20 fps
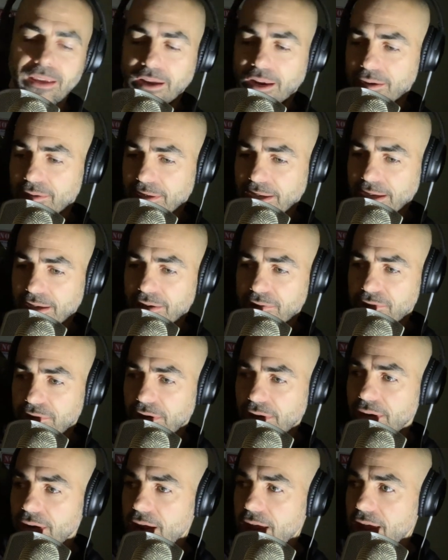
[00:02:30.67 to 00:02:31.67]
I don't care if
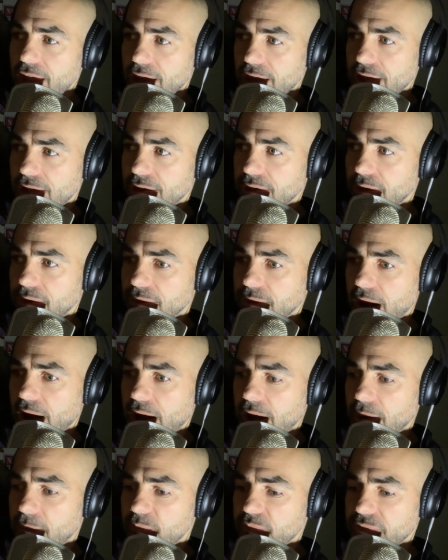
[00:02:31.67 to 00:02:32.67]
you're,
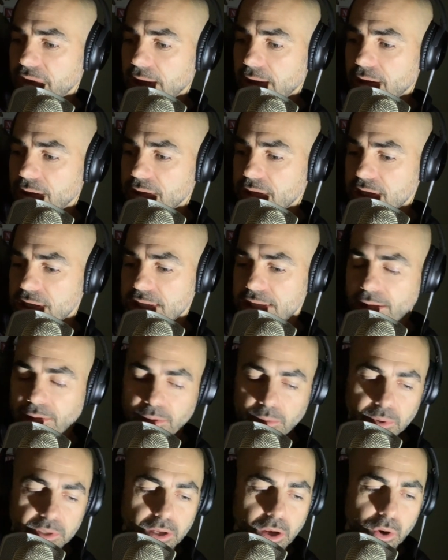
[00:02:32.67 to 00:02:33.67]
you're just
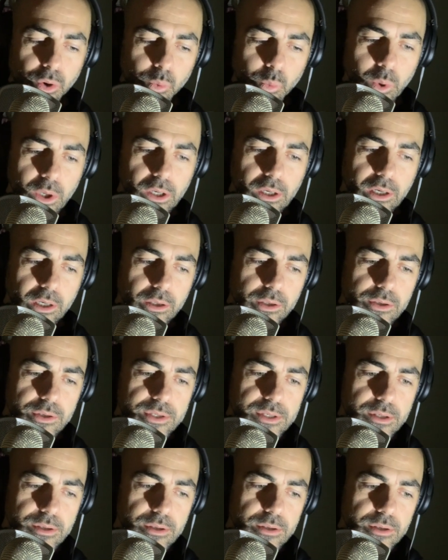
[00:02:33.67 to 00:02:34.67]
dealing with
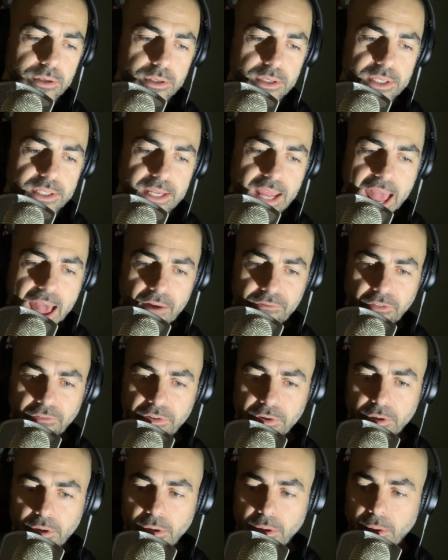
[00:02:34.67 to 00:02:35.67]
coworkers or staff, if
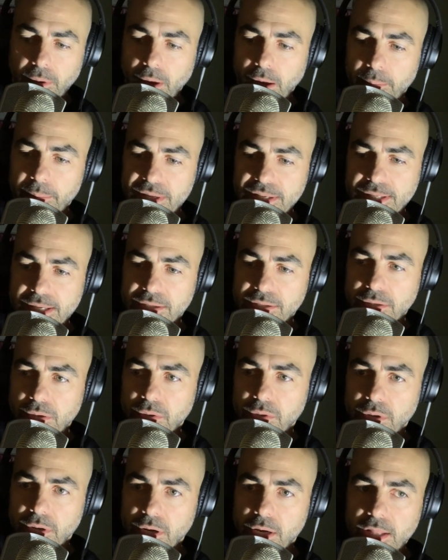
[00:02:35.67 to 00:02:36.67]
you're a business
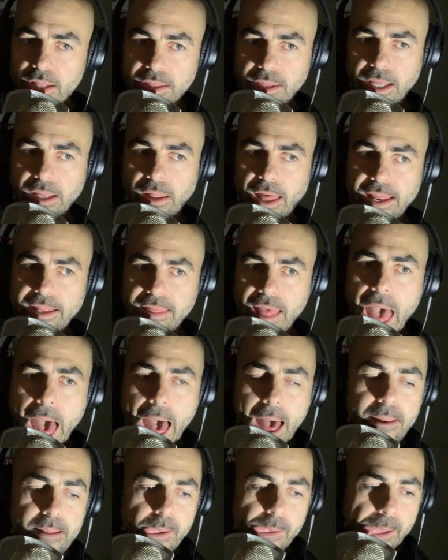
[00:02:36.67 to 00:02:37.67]
owner, anything like
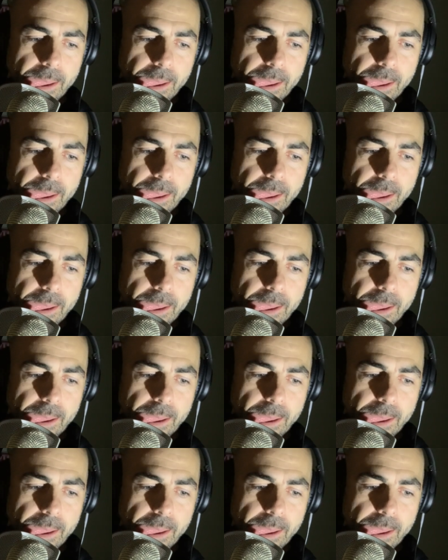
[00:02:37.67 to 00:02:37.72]
that.